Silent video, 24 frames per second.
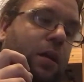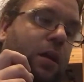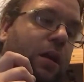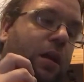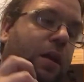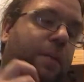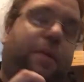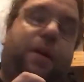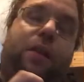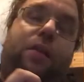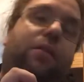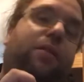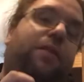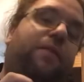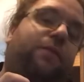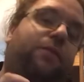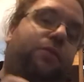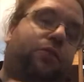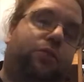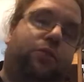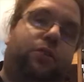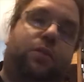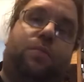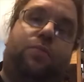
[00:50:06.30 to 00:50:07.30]
I looking
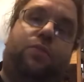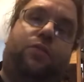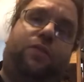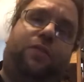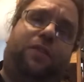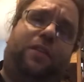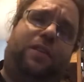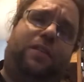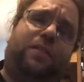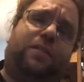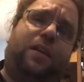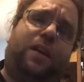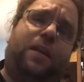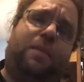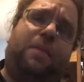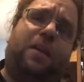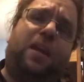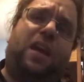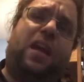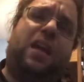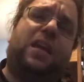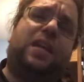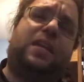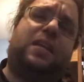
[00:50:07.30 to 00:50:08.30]
forward to more from this game?
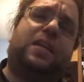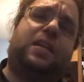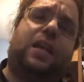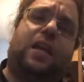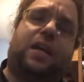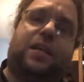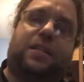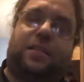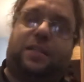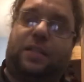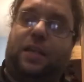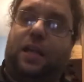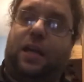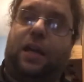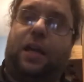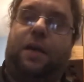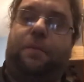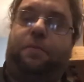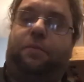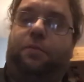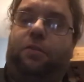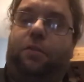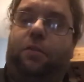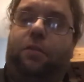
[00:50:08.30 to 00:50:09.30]
Yes,
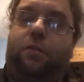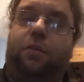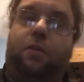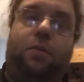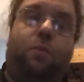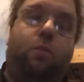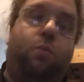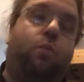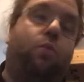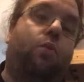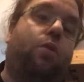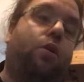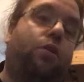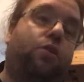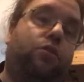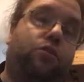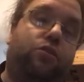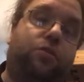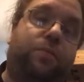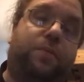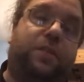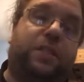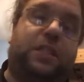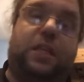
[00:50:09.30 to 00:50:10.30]
absolutely,
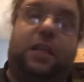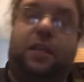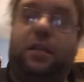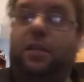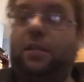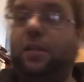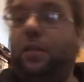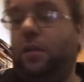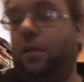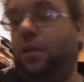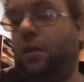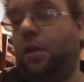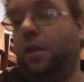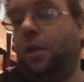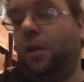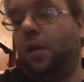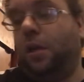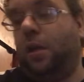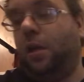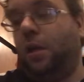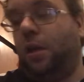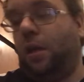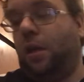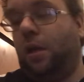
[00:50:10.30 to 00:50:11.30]
100%.
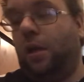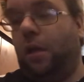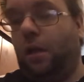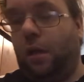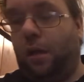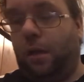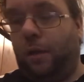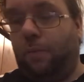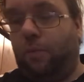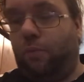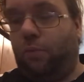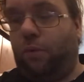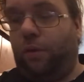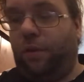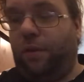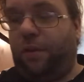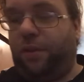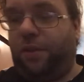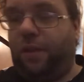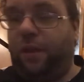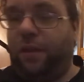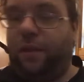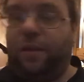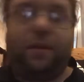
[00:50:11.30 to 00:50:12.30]
One of the
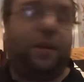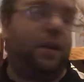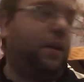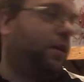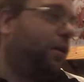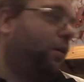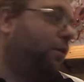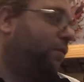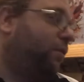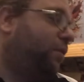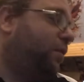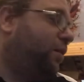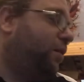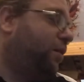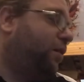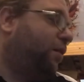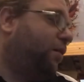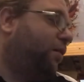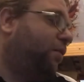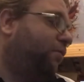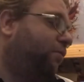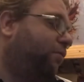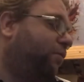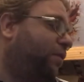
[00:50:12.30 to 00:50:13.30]
things I didn't go into
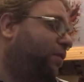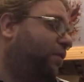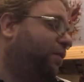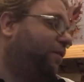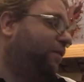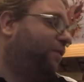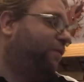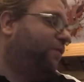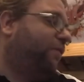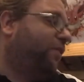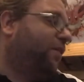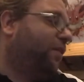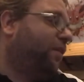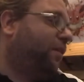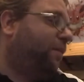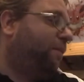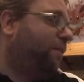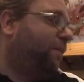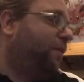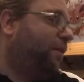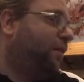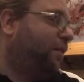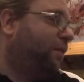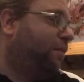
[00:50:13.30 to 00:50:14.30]
details when
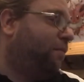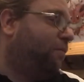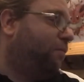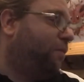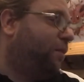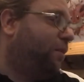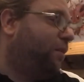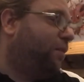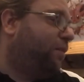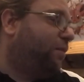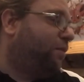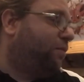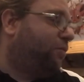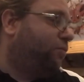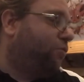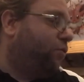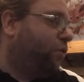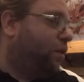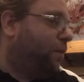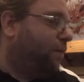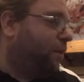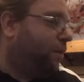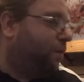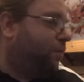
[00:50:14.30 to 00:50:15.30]
talking
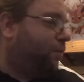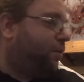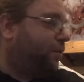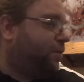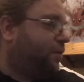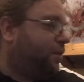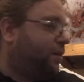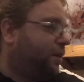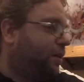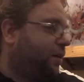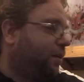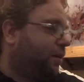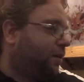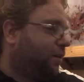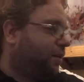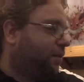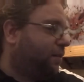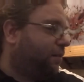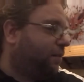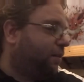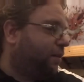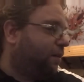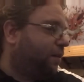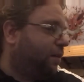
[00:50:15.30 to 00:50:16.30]
about the monster decks
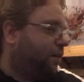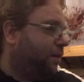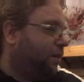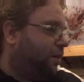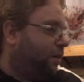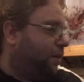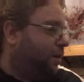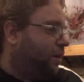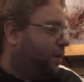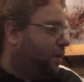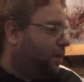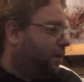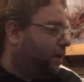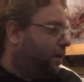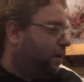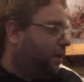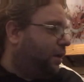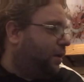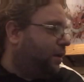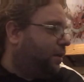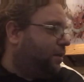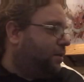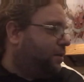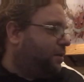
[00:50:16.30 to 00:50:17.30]

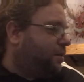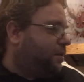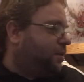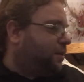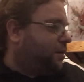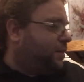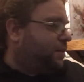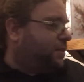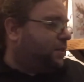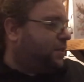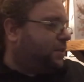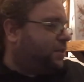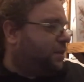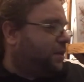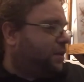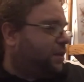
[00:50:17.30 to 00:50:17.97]
is that